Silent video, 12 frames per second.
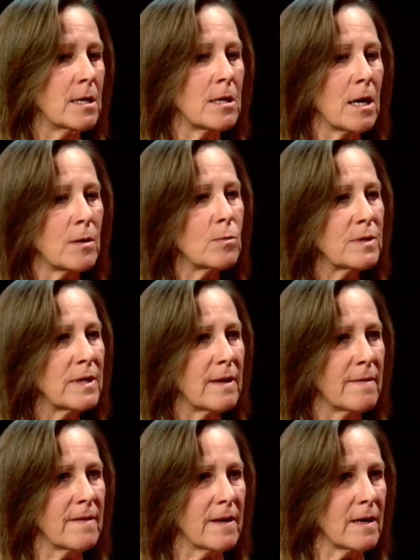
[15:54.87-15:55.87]
not
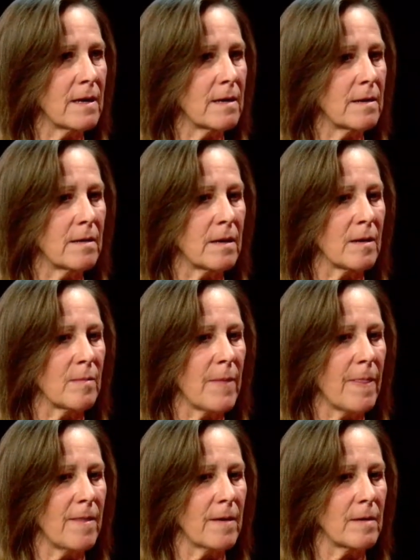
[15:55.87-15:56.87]
only
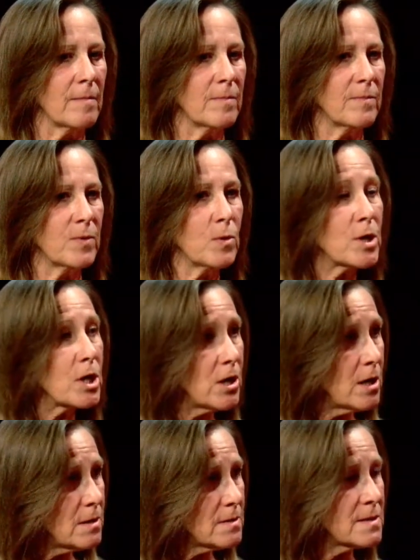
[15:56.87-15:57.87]
the
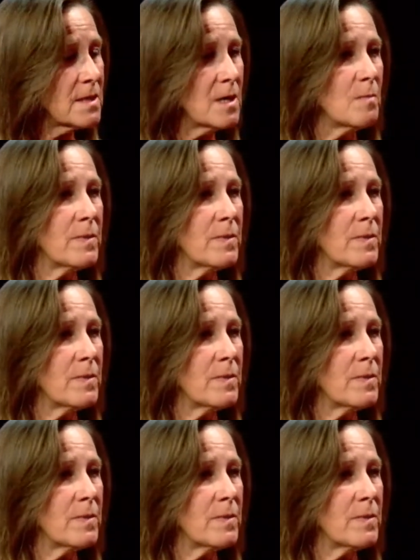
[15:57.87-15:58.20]
protocols,